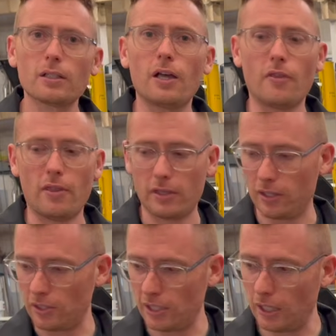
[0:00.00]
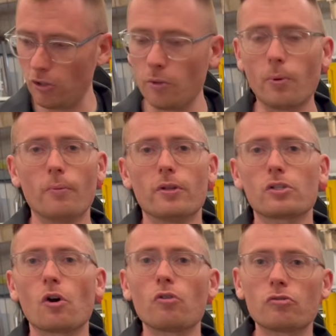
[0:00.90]
And then they're going to see another pump that's
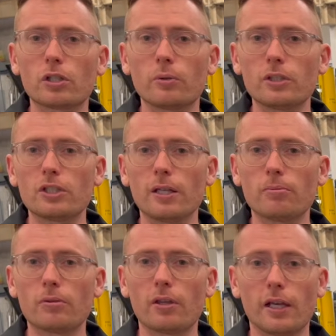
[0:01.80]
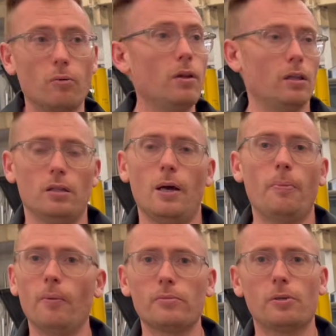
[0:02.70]
100 quid cheaper and think, well, a
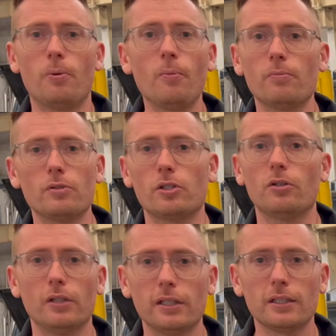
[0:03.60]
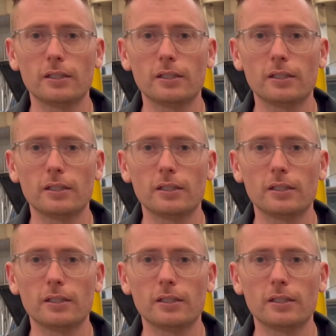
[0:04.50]
pump's a pump, surely.